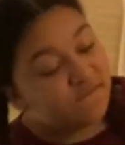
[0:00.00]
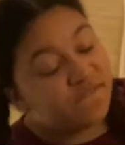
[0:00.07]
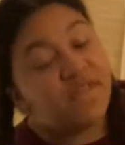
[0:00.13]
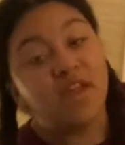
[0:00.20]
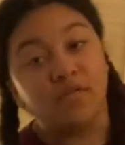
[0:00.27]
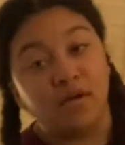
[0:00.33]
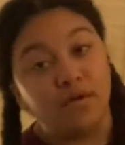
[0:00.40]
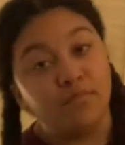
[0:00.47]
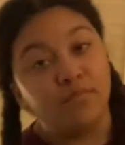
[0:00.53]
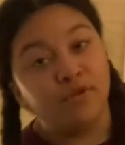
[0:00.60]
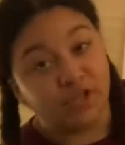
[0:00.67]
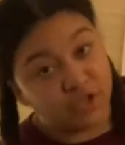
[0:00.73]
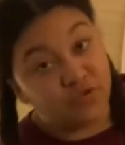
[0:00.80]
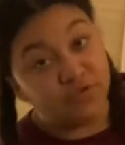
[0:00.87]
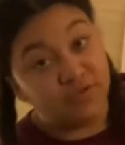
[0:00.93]
They run
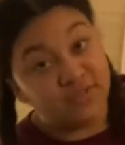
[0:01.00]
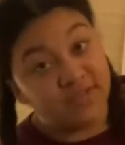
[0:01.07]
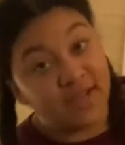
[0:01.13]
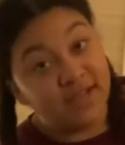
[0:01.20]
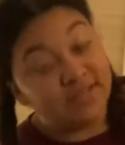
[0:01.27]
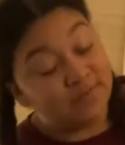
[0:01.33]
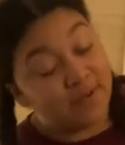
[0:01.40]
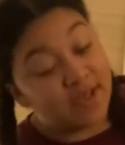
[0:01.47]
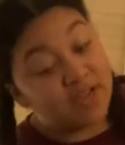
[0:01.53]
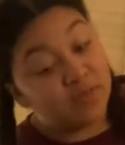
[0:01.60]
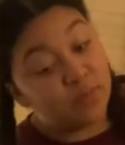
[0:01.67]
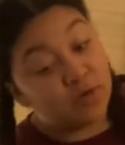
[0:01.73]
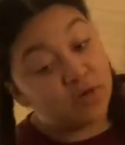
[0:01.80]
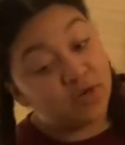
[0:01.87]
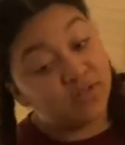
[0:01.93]
pretty true to size in my
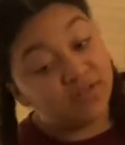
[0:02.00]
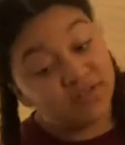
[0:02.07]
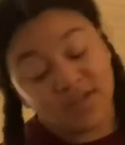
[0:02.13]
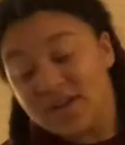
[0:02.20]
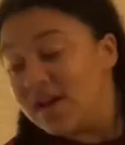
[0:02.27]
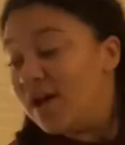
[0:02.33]
experience.